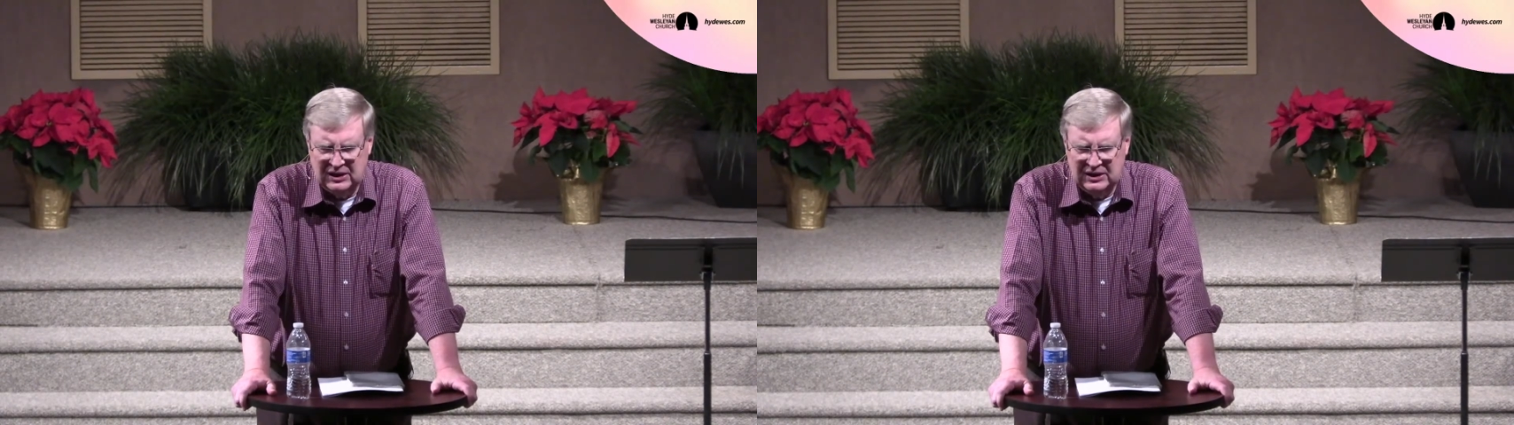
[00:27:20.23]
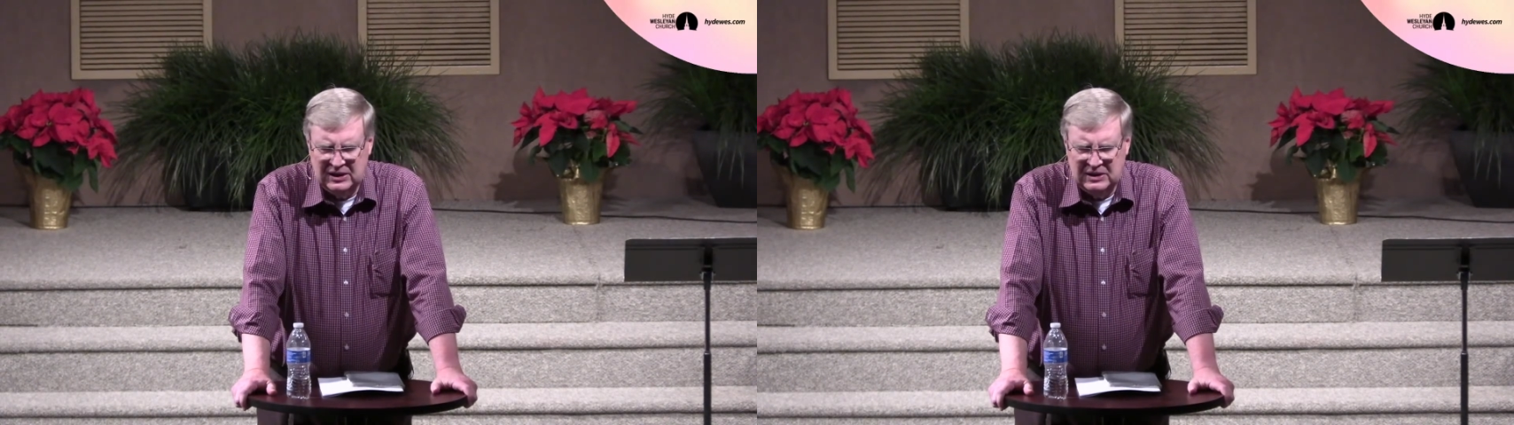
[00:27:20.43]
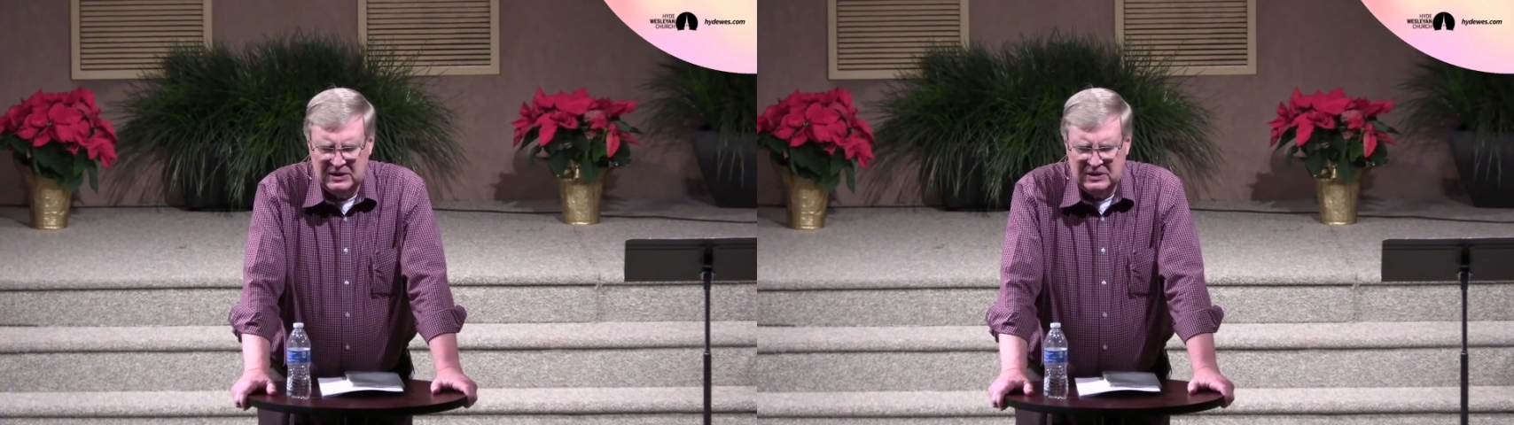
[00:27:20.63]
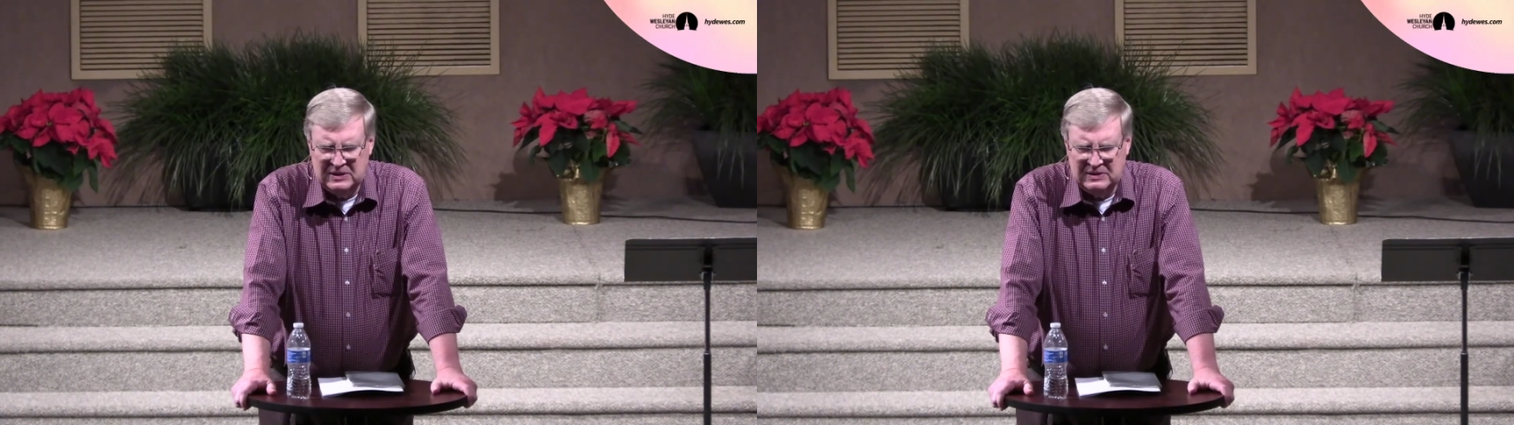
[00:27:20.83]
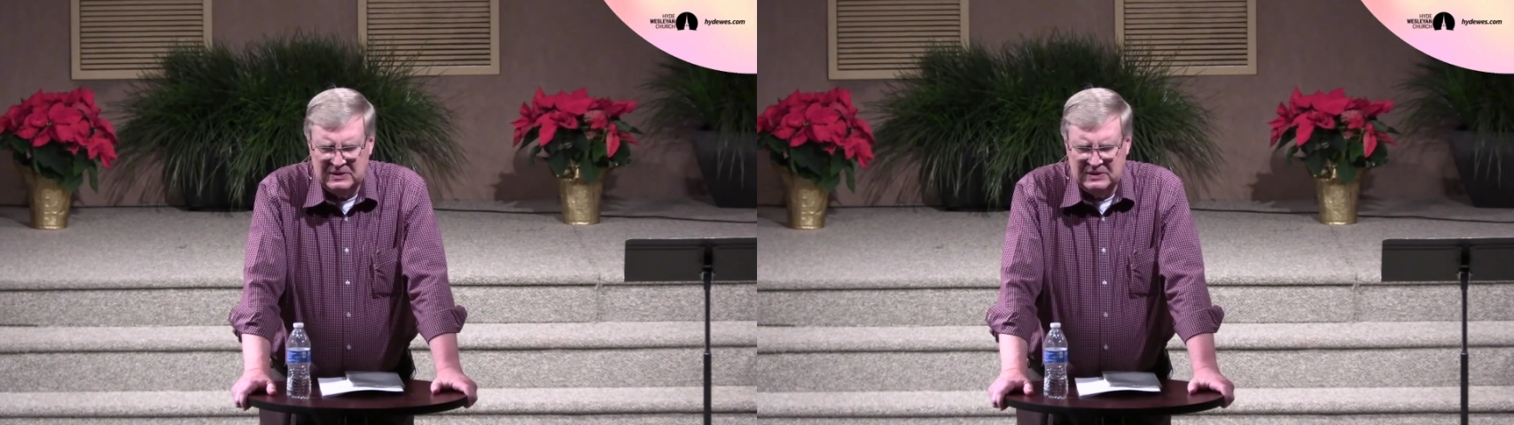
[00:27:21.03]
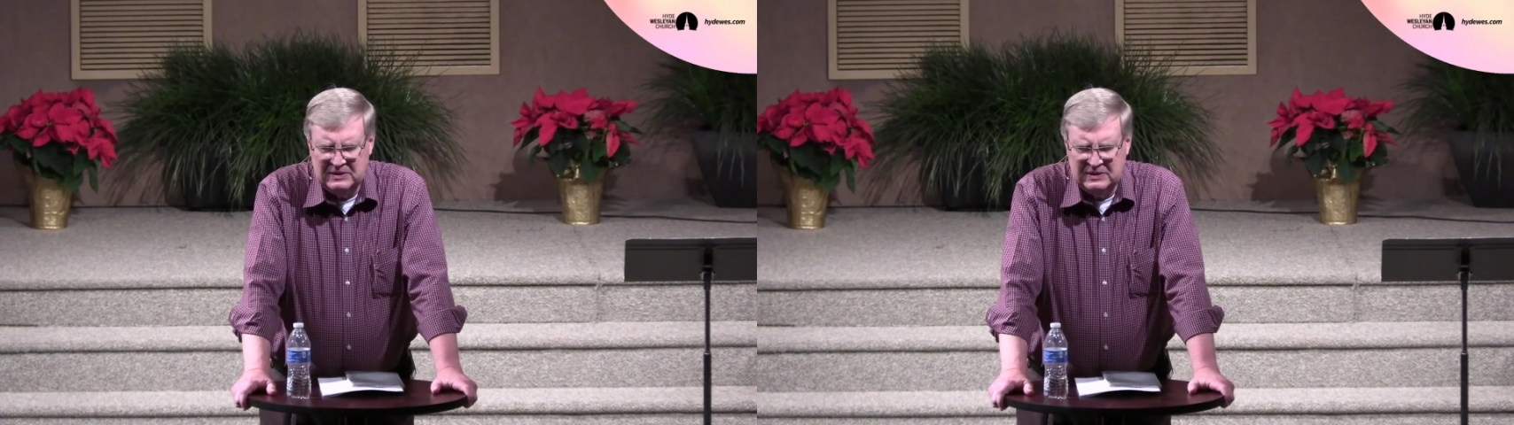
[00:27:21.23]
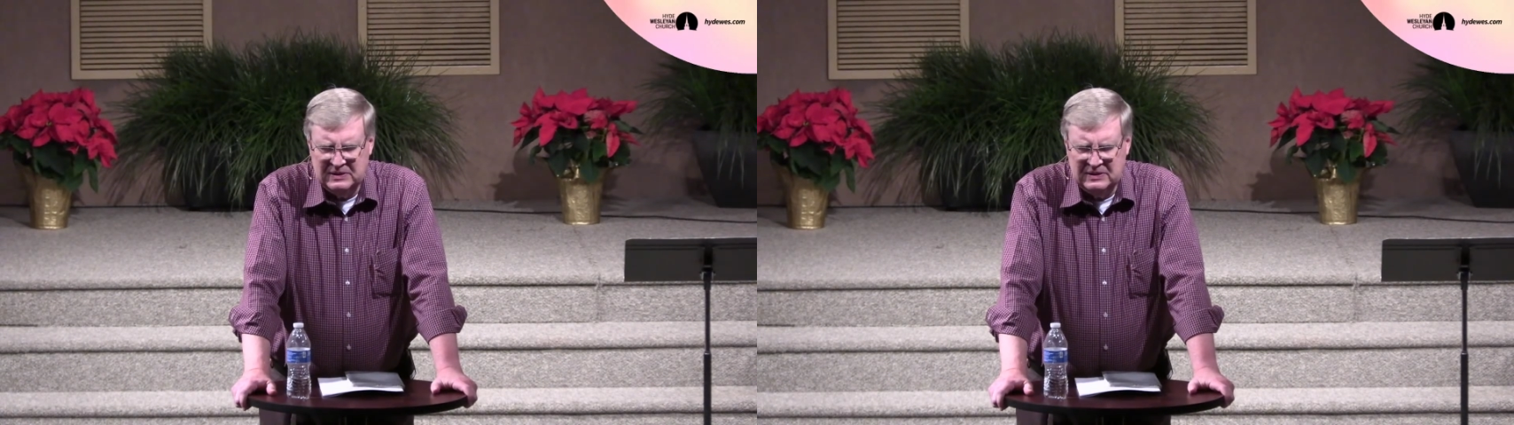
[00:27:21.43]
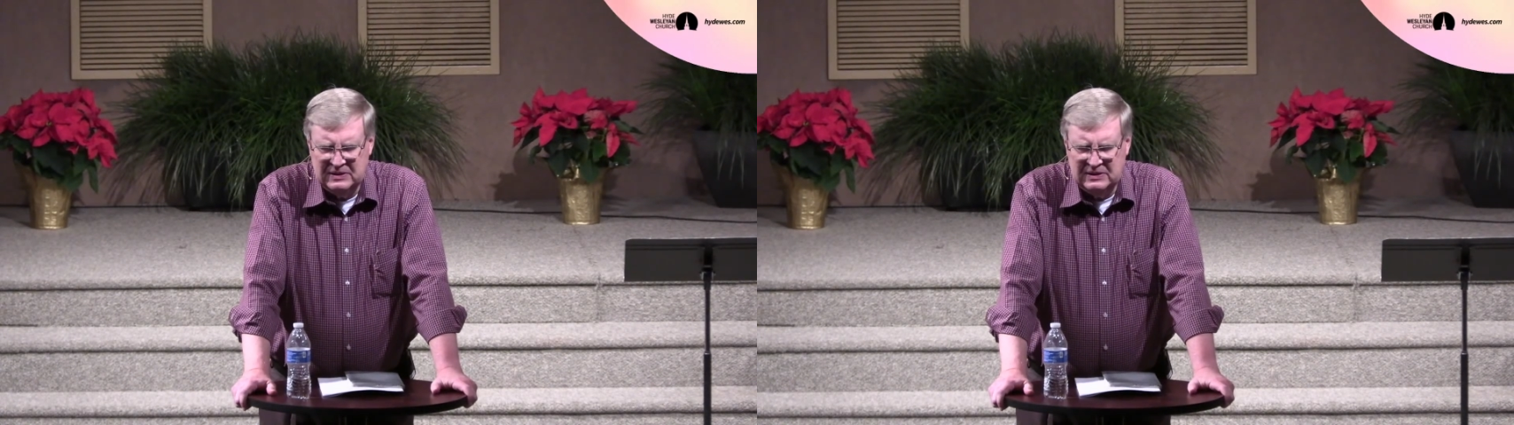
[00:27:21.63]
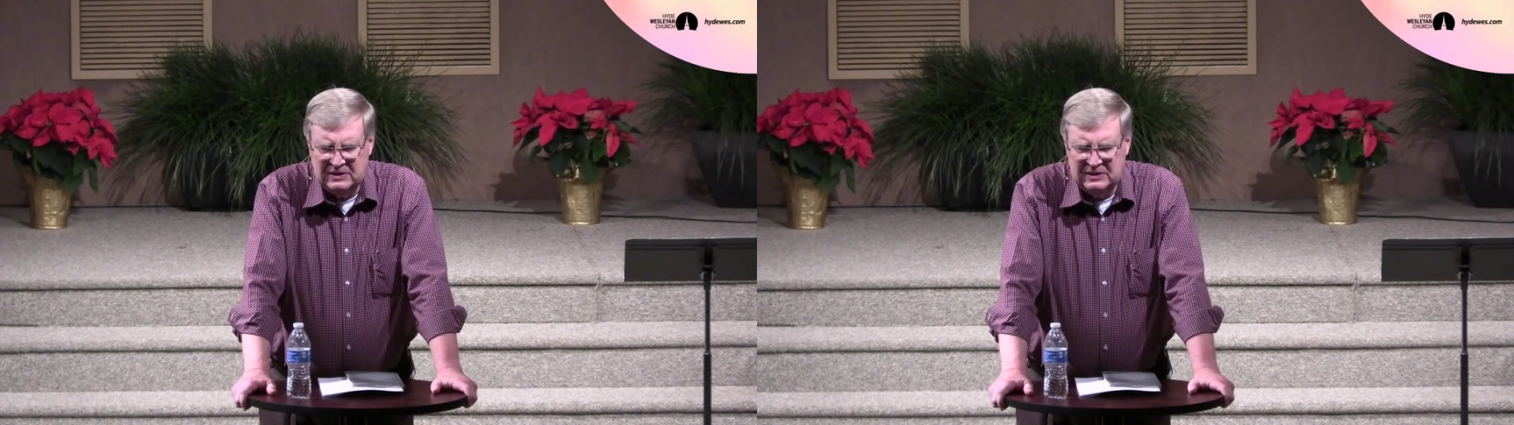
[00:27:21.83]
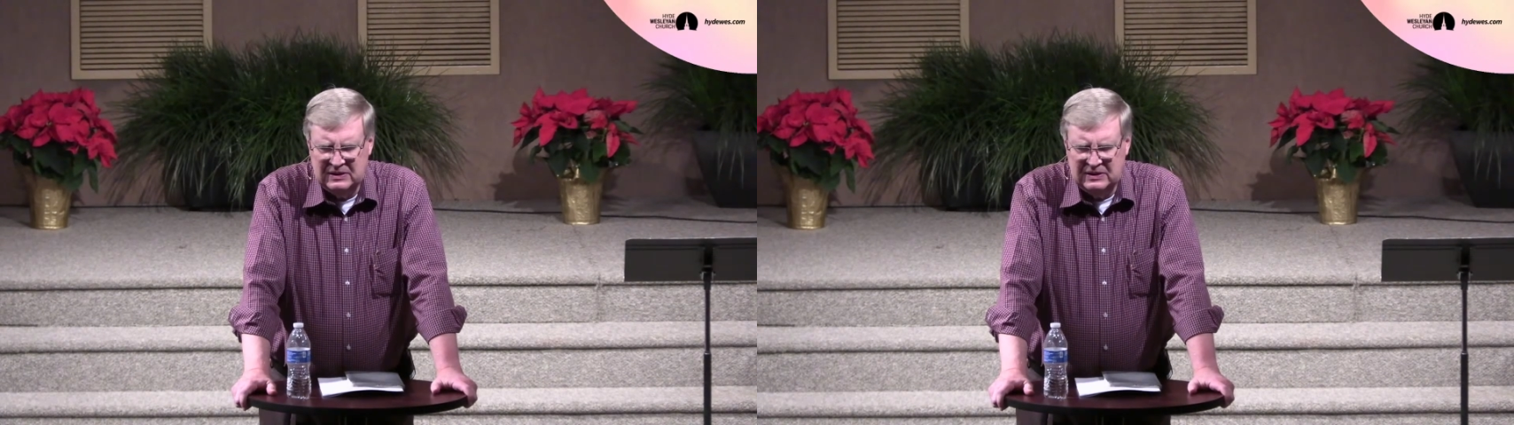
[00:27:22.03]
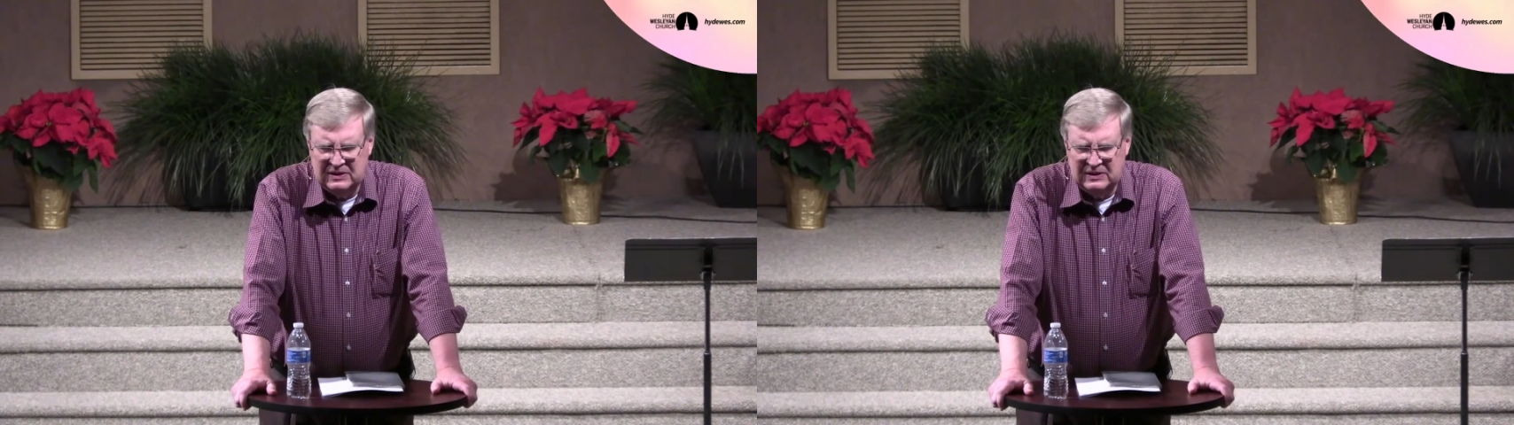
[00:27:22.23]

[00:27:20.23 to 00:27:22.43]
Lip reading: (silence)